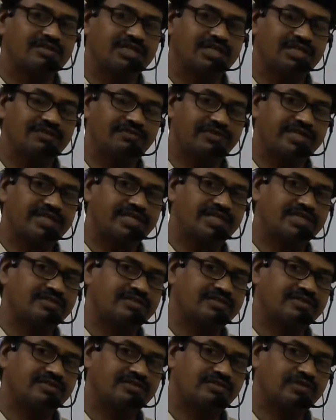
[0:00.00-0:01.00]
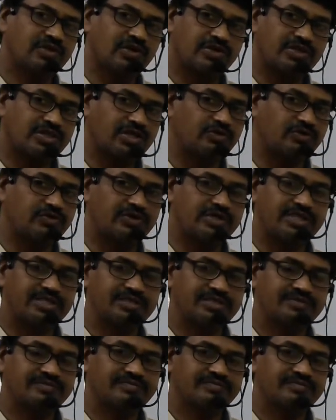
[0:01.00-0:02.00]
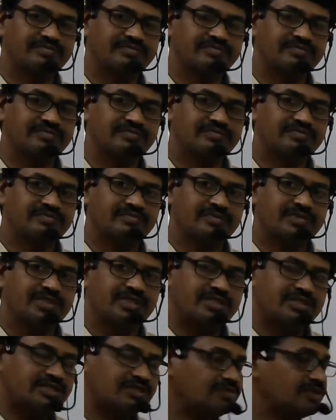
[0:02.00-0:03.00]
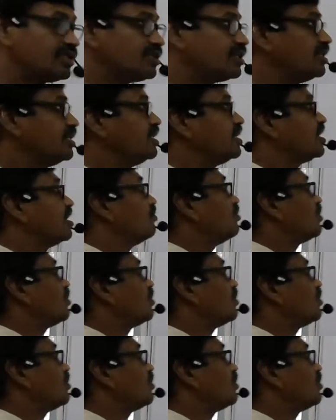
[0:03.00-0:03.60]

infinity, we can't count. Similarly, number